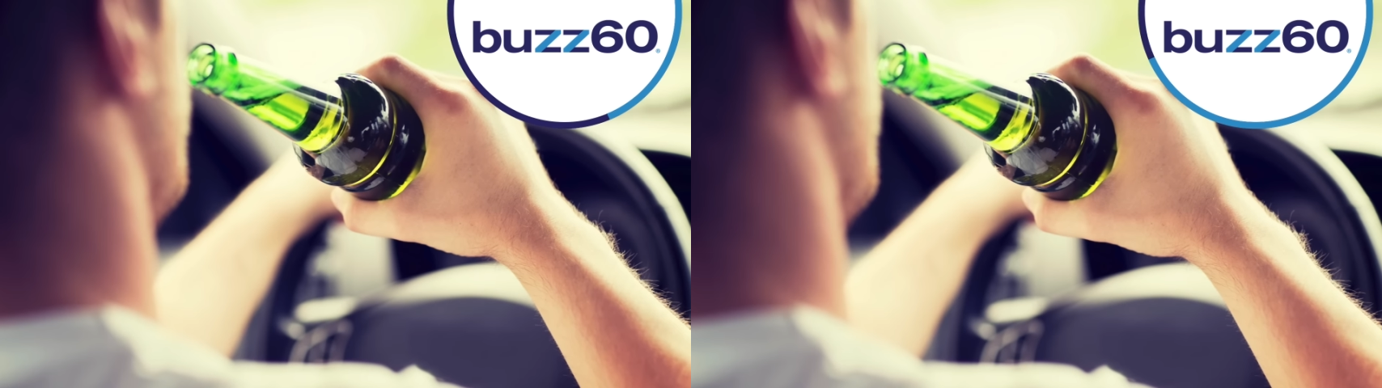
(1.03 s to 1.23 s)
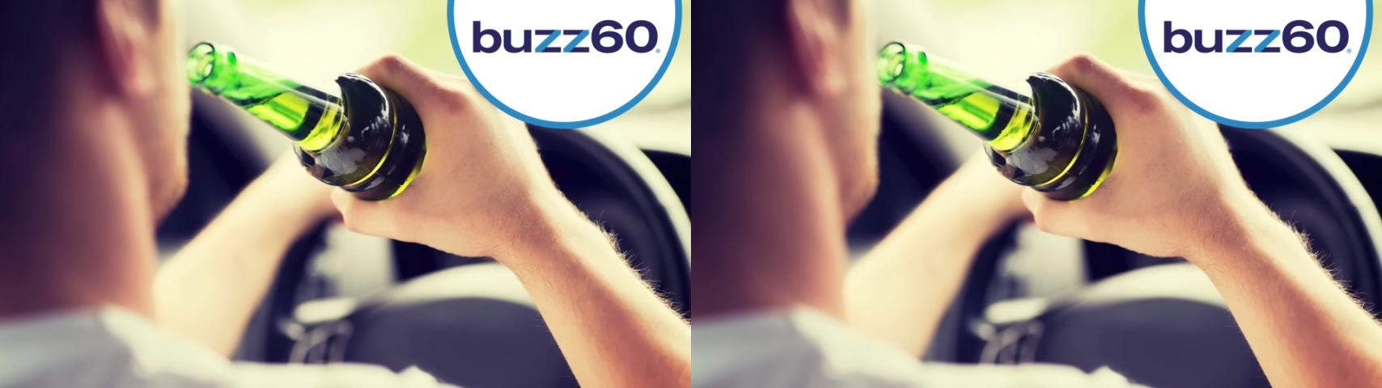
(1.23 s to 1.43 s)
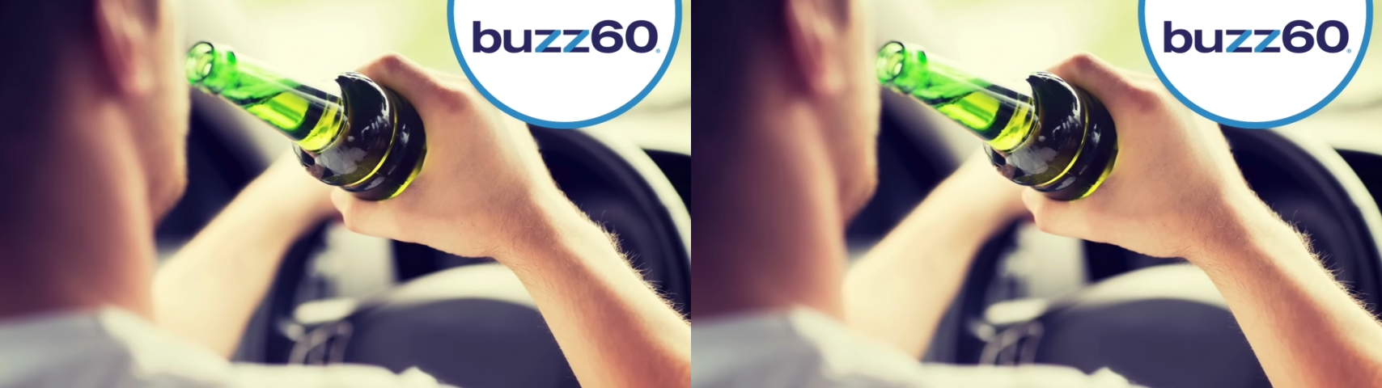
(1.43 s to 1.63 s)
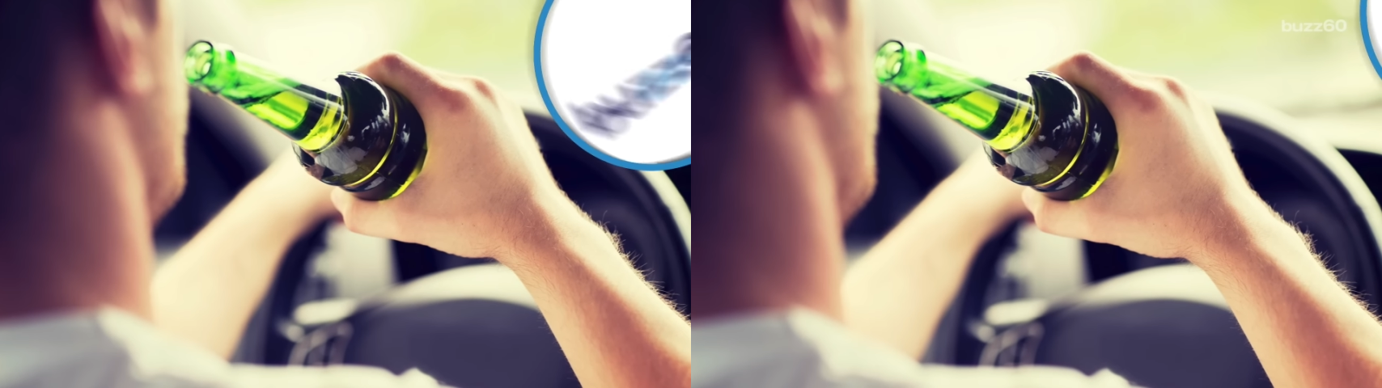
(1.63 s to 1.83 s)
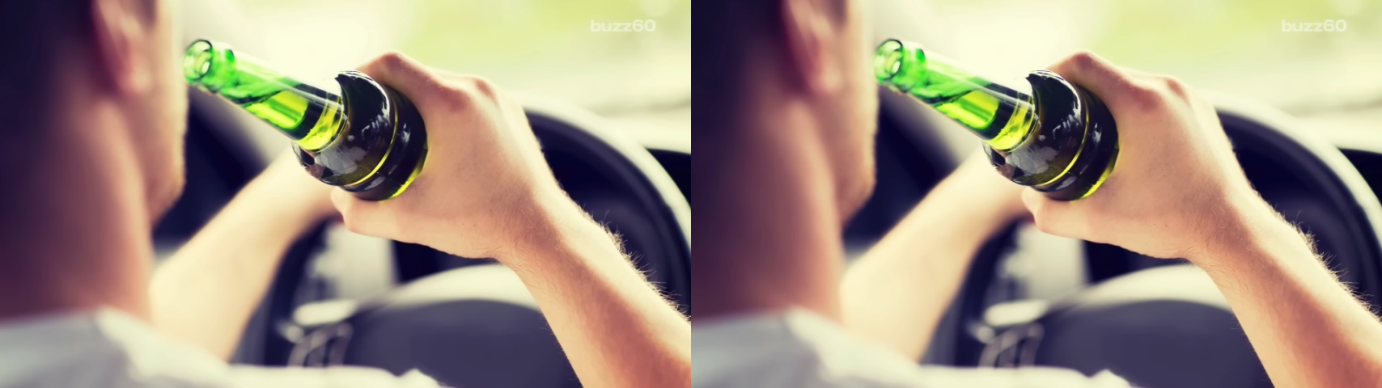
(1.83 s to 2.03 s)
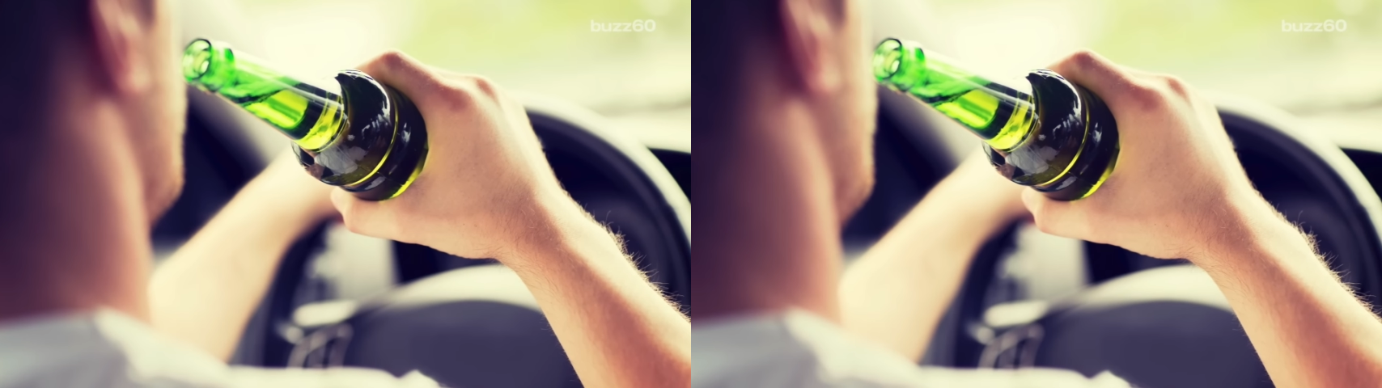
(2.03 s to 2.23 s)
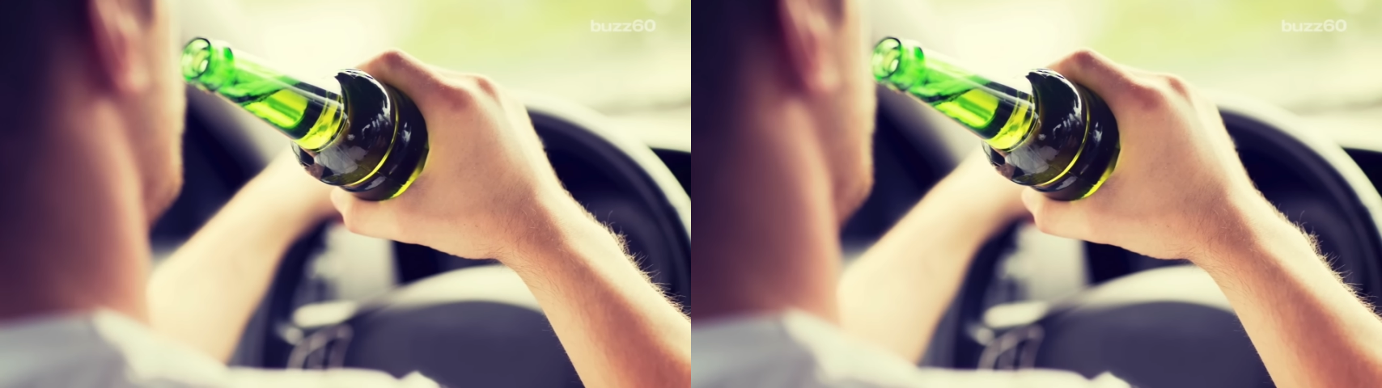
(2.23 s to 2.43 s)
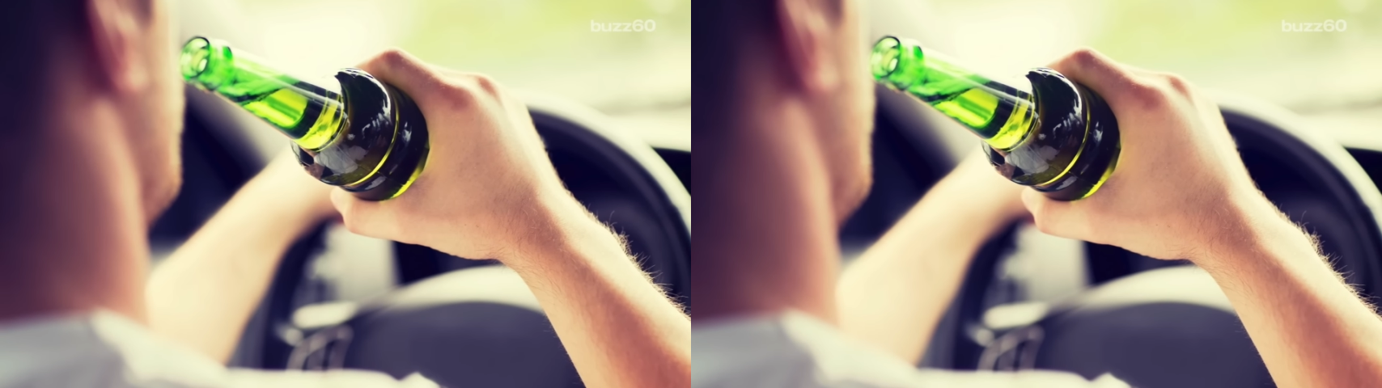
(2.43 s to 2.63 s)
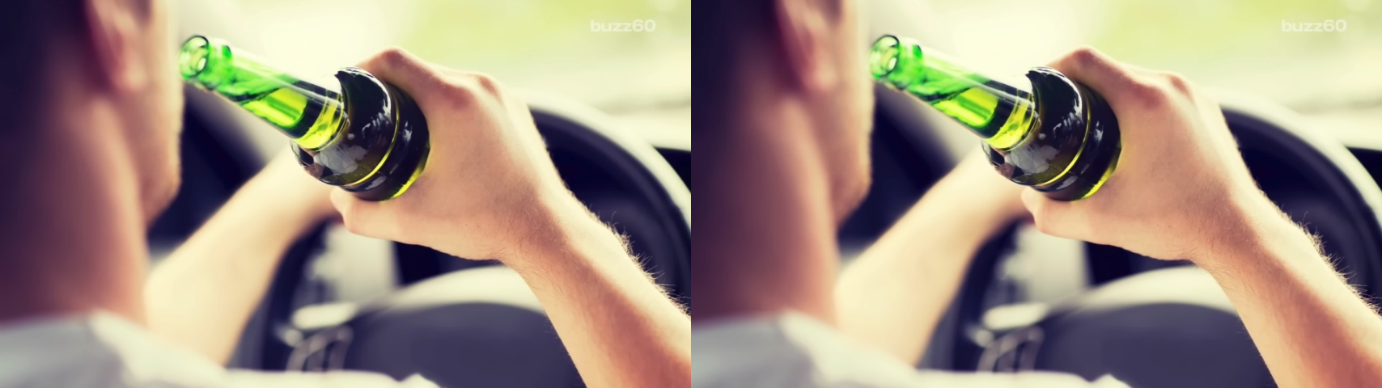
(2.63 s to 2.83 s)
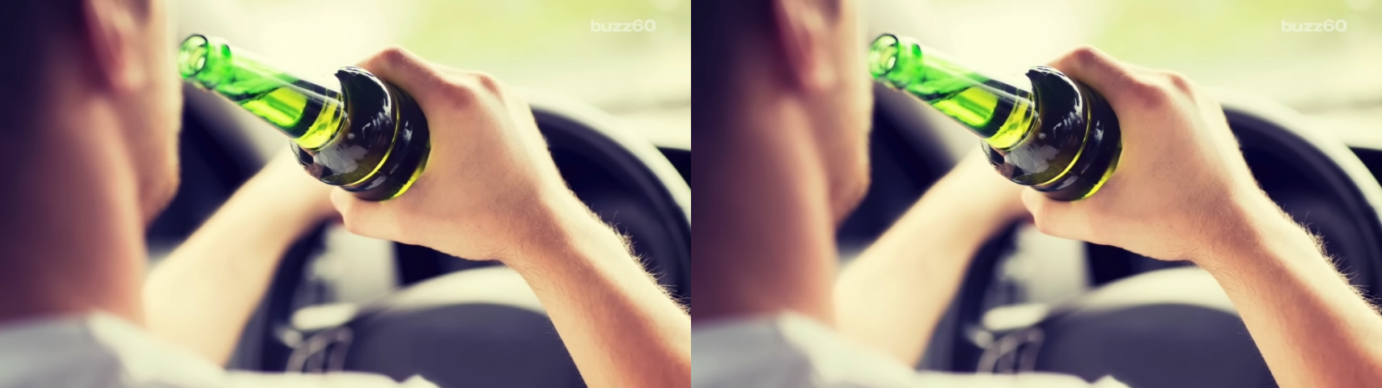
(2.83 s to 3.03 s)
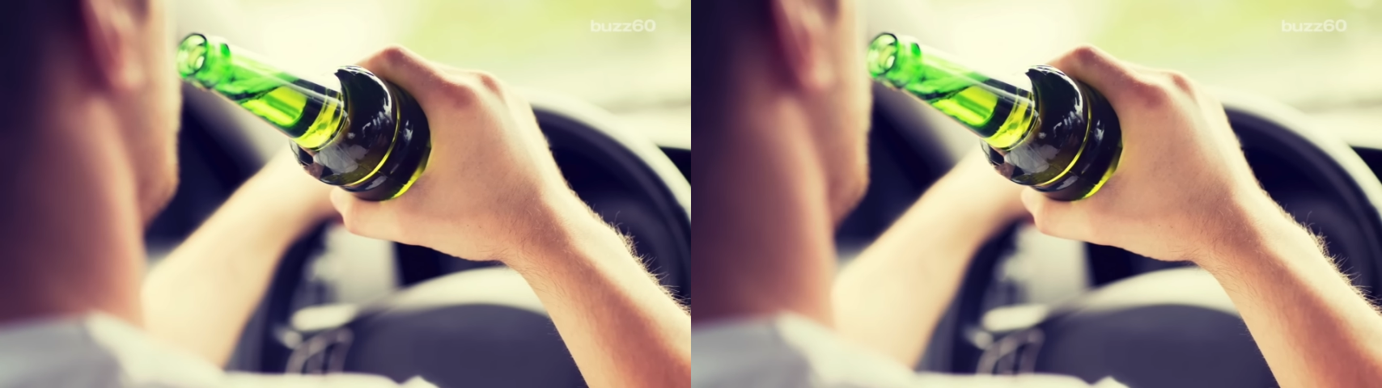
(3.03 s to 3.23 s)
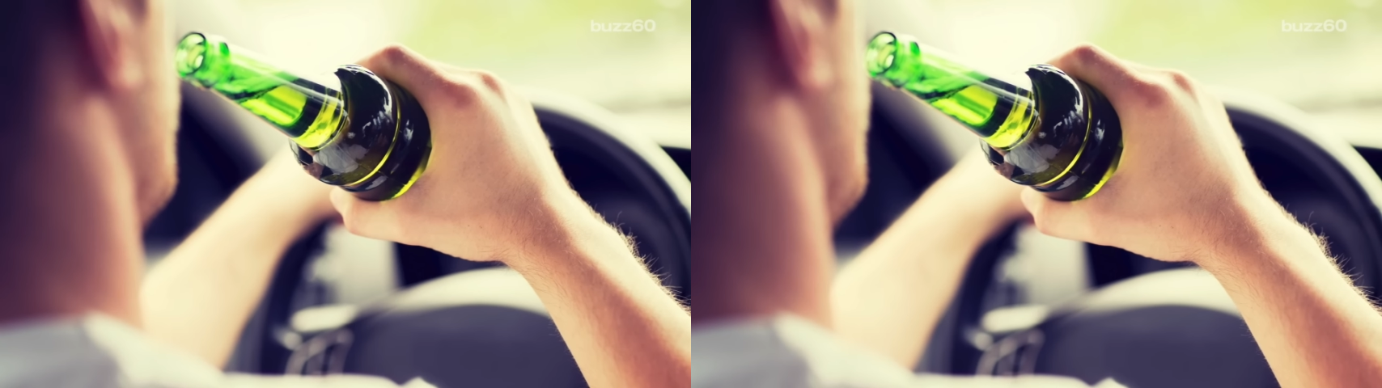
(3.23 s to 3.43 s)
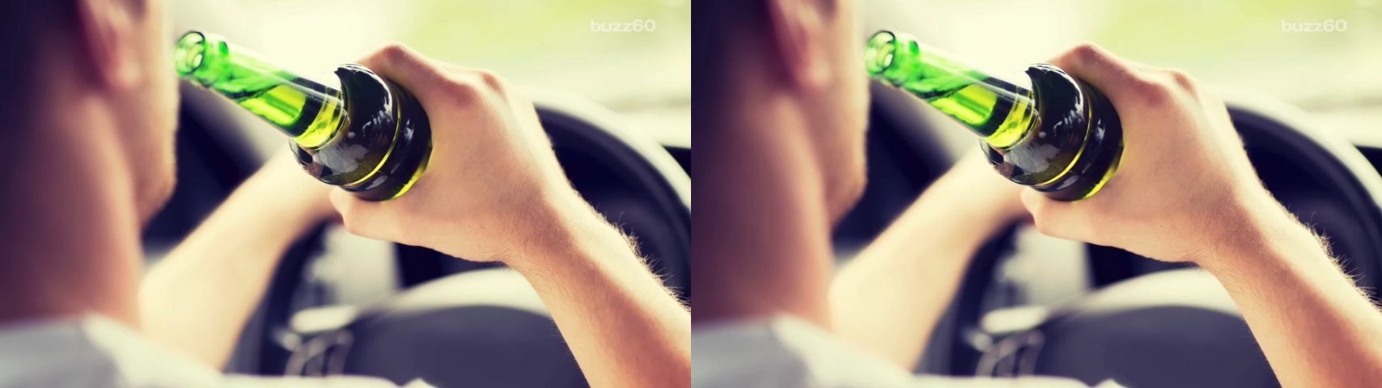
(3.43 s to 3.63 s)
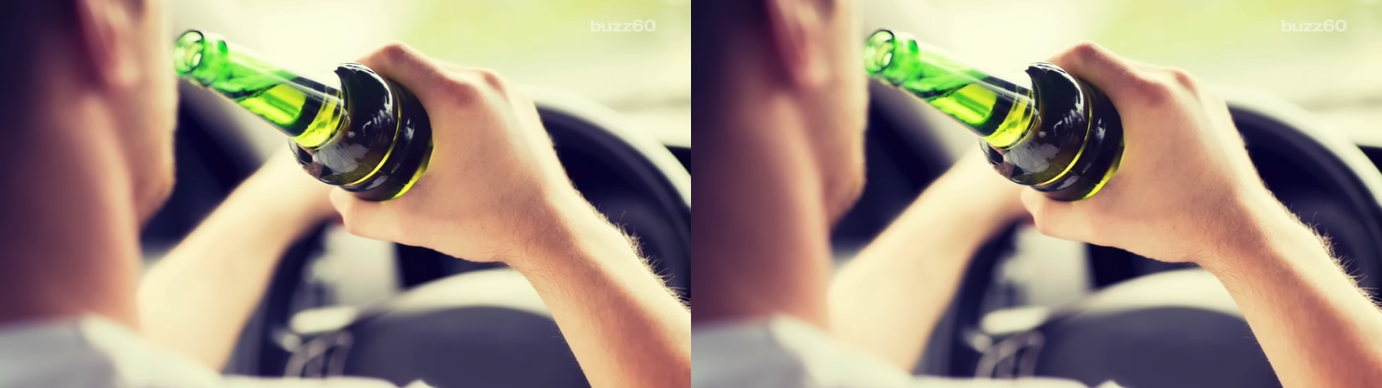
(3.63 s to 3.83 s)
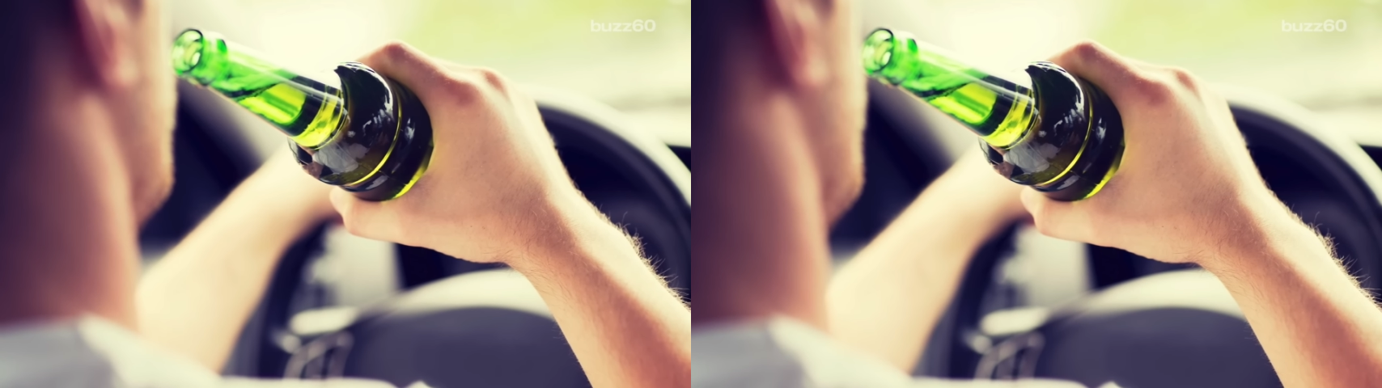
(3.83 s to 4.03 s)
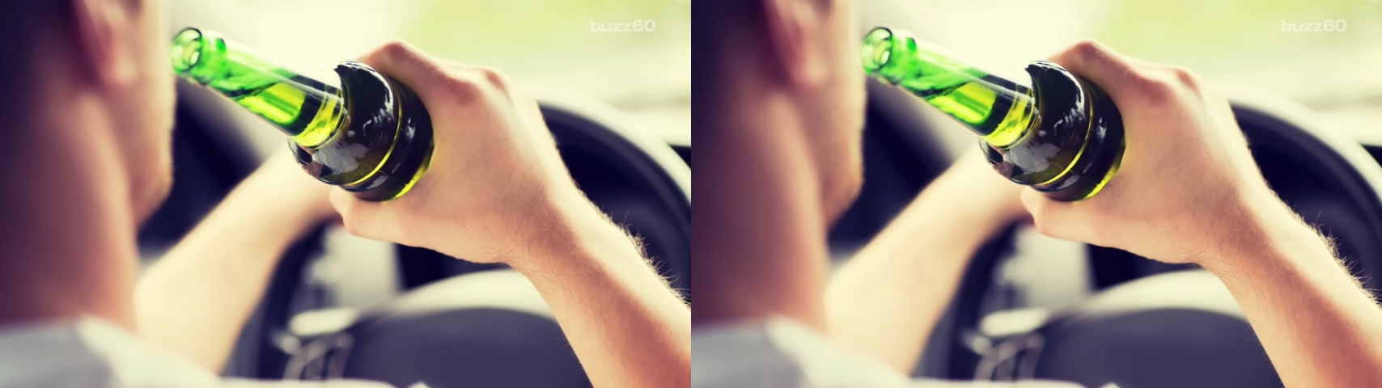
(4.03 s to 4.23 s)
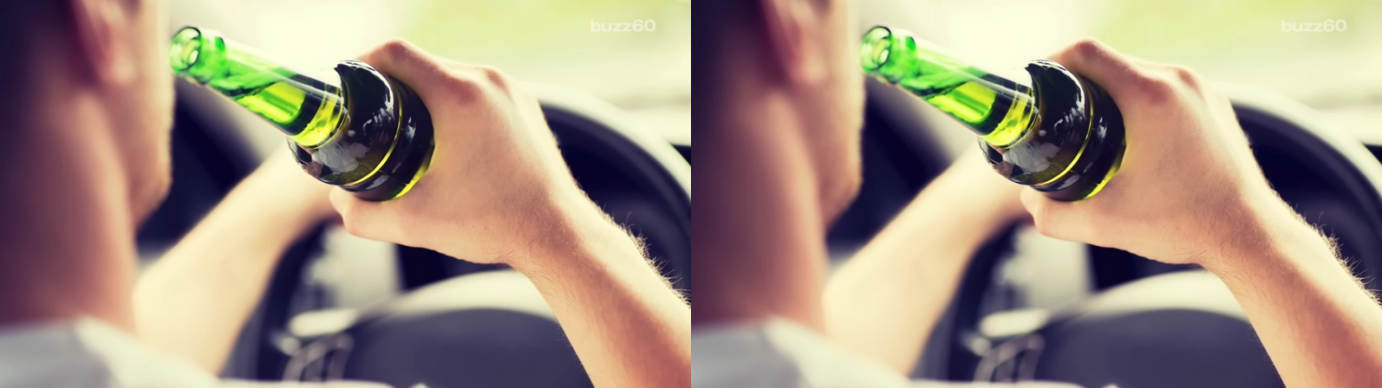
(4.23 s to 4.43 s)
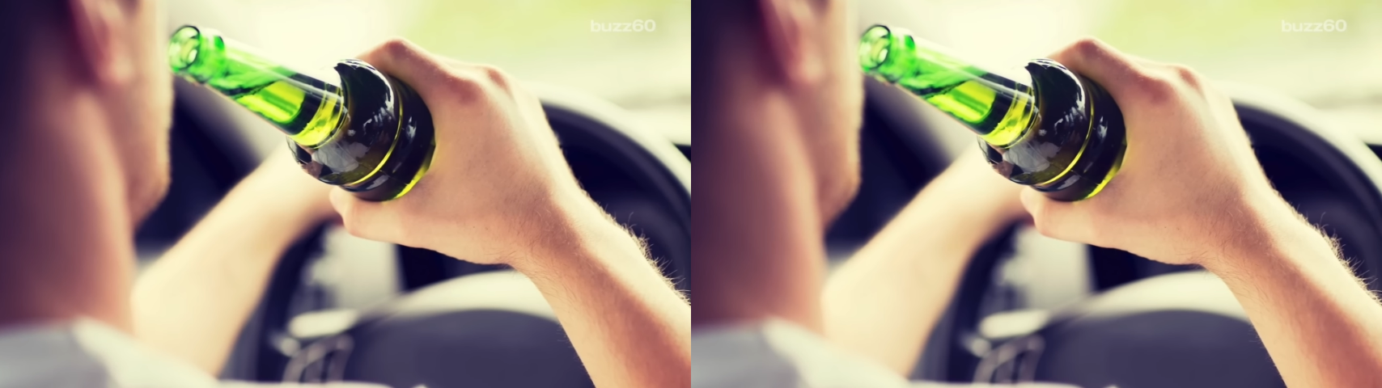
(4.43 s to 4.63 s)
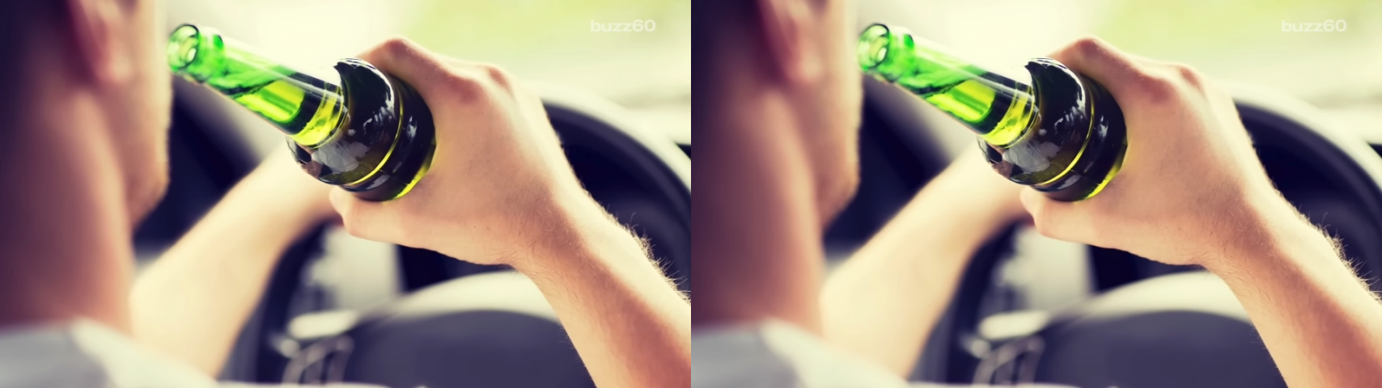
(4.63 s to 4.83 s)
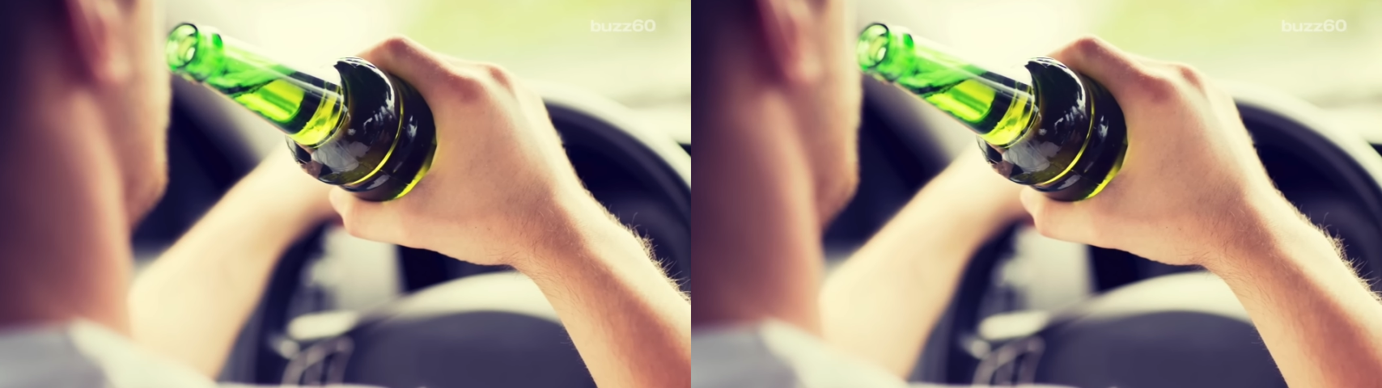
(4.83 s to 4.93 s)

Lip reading: (no speaker visible)